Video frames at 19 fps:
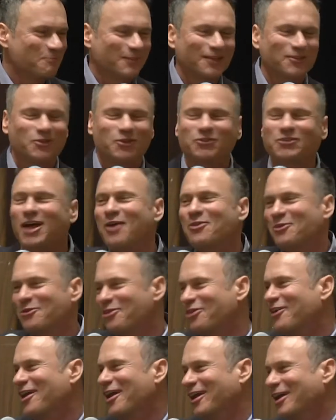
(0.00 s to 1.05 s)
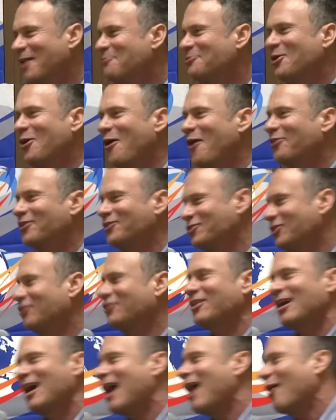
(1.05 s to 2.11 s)
It's a southern thing. Up north, it's just
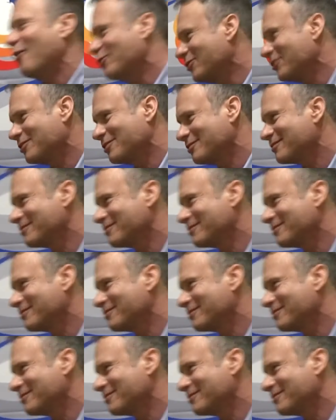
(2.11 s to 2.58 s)
the house.